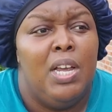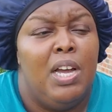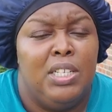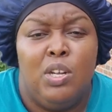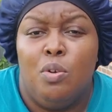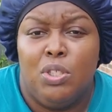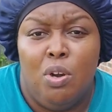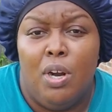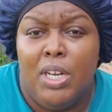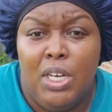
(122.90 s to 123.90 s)
it's going to
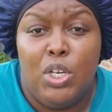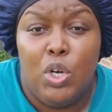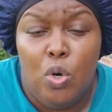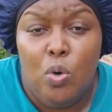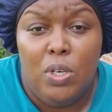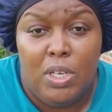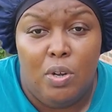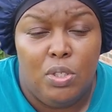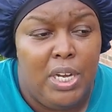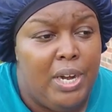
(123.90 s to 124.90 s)
start getting cool in
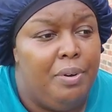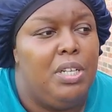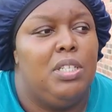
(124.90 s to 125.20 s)
those areas.